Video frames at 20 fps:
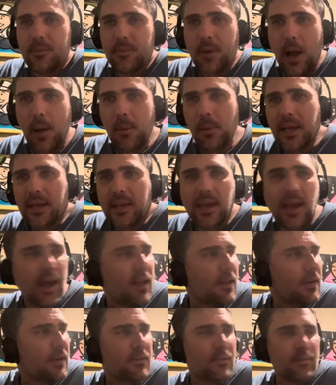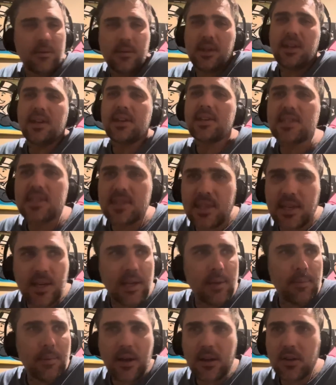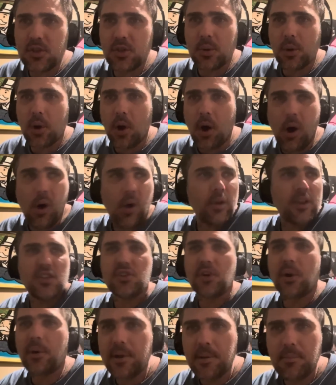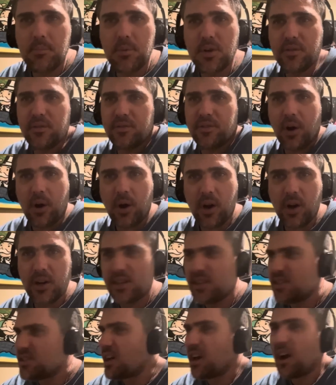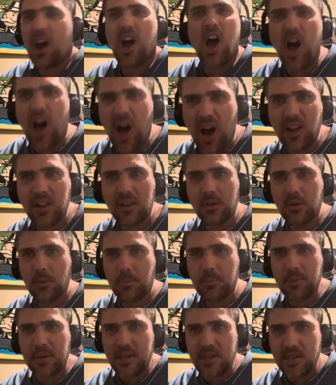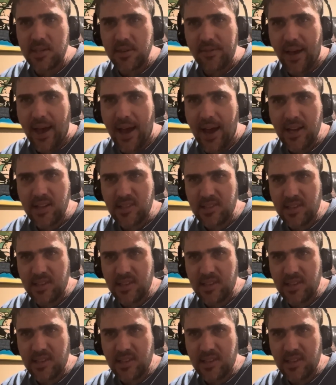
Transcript: I'm like, Callan, he doesn't think about you at all. He's already moved on. He's got a hot little piece of ass